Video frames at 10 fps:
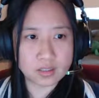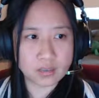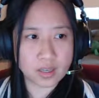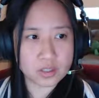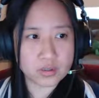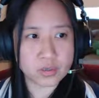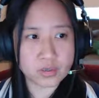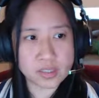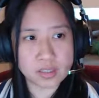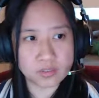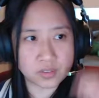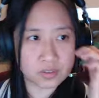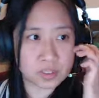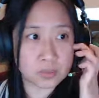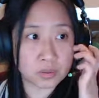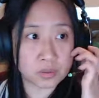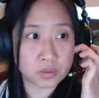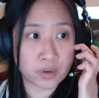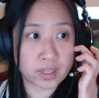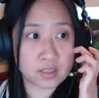actually received a small
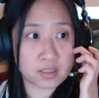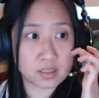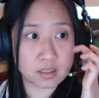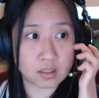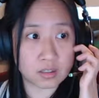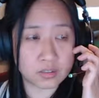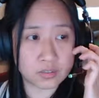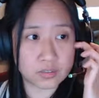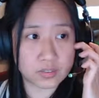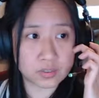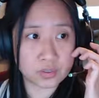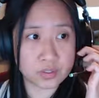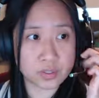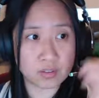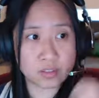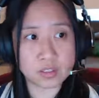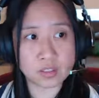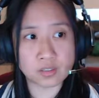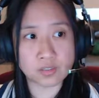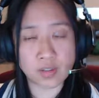grant of
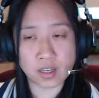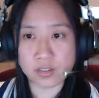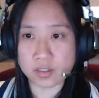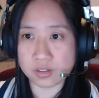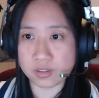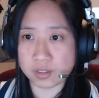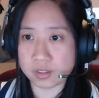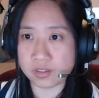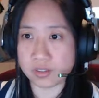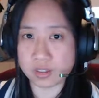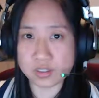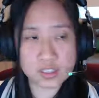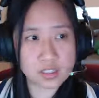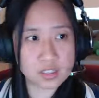$2,500